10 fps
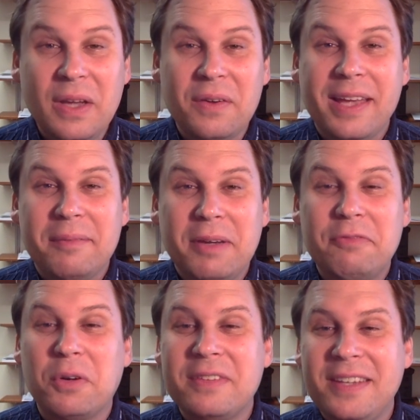Okay, my
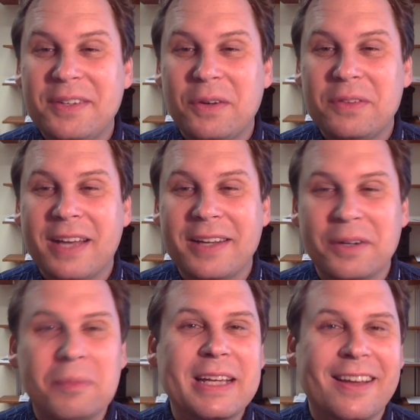14 year old daughter,
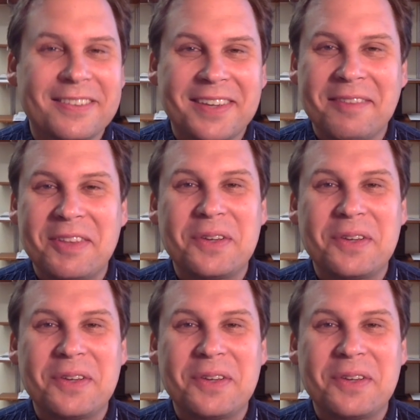oh my gosh, I have a